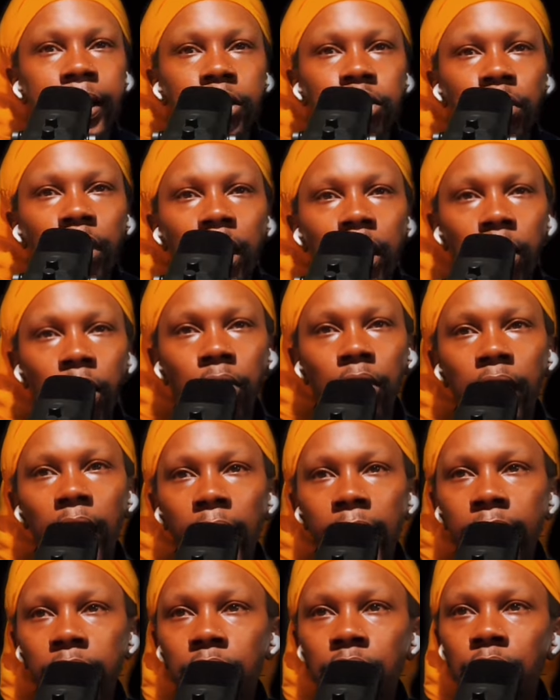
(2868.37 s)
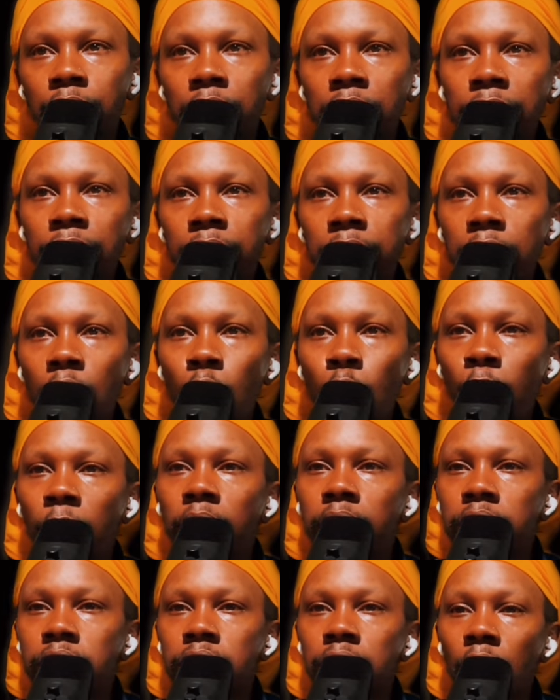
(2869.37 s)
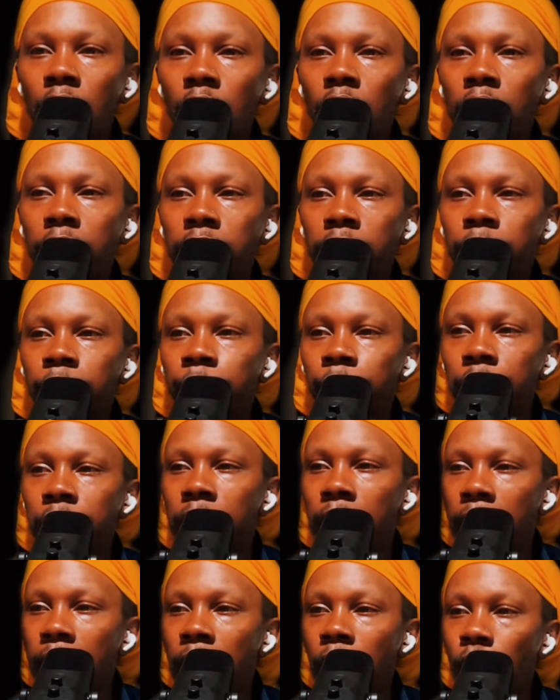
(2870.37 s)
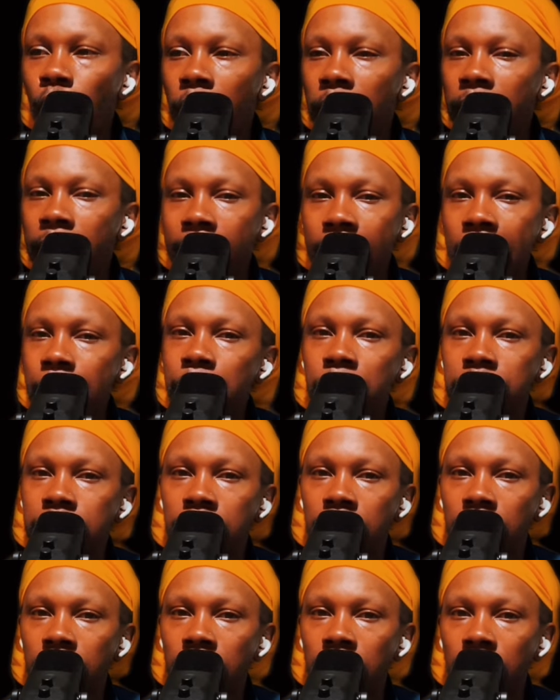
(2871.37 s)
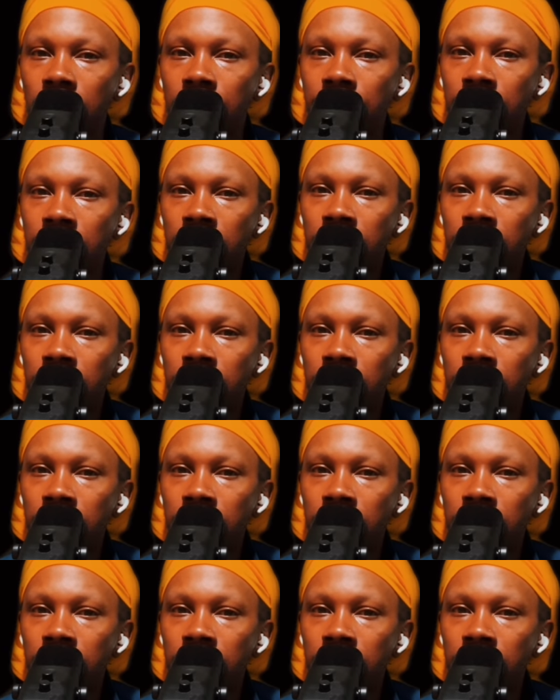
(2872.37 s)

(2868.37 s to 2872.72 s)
to try to like even know where to start to figure out what happened to them.